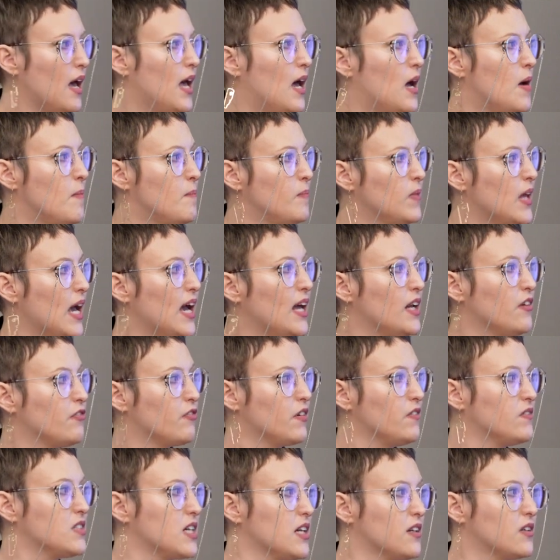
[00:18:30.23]
And
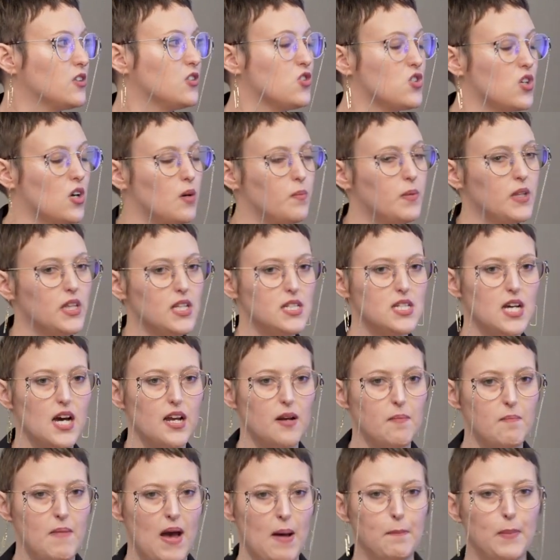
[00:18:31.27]
if we've done a good job in the
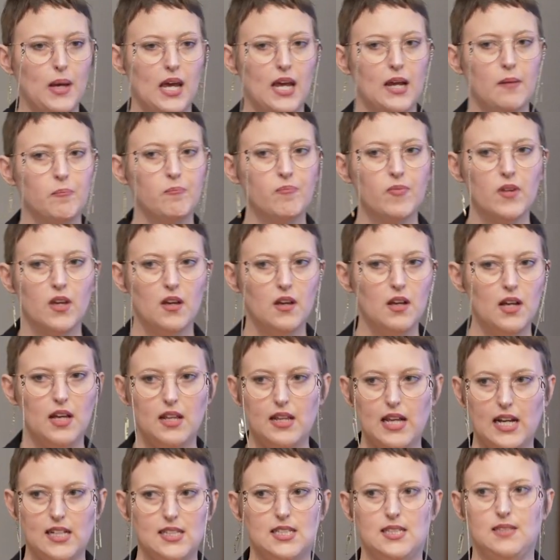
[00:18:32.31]
data mapping,
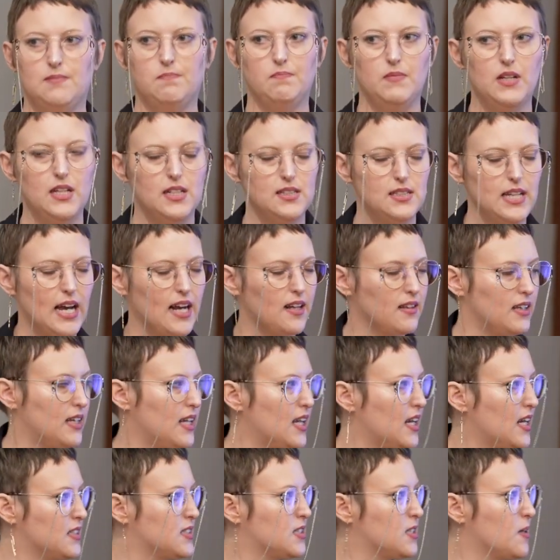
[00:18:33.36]
that's
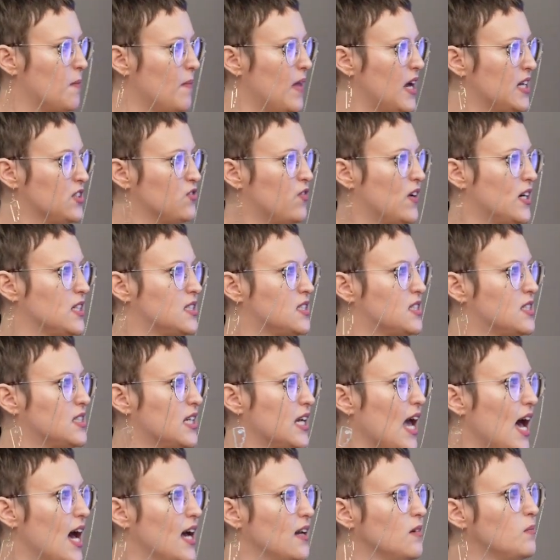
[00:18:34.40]
exactly as fast as
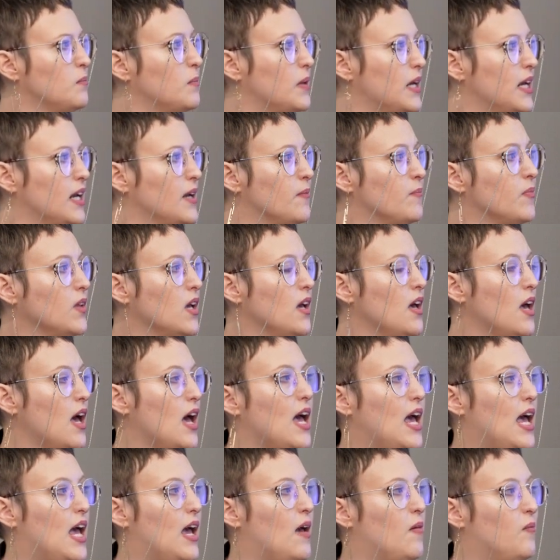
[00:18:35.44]
it can be.
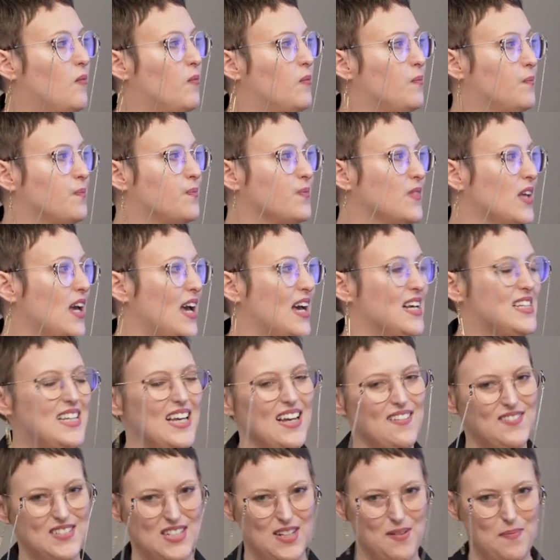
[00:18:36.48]

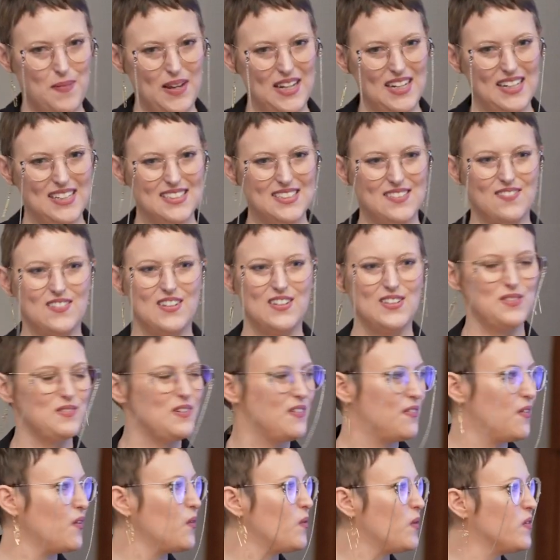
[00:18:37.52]
SFTPs, of course,
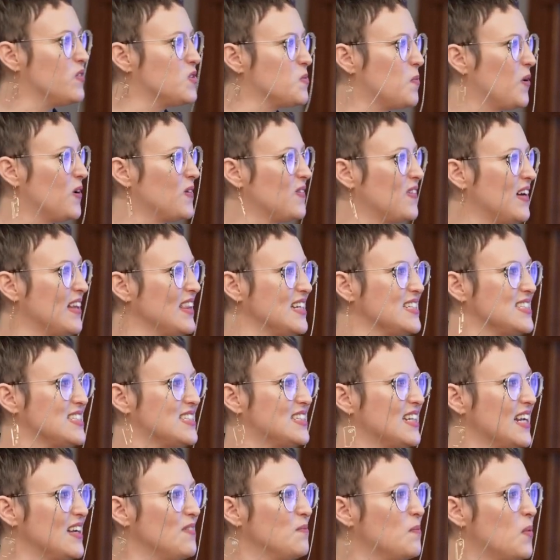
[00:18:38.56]
we've spoke about that
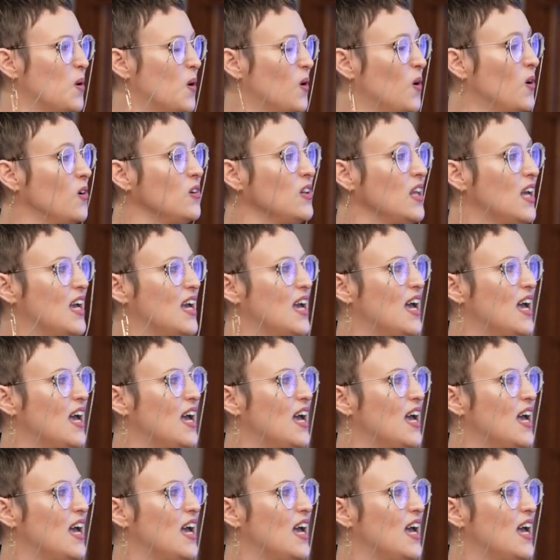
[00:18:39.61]
today, Paul.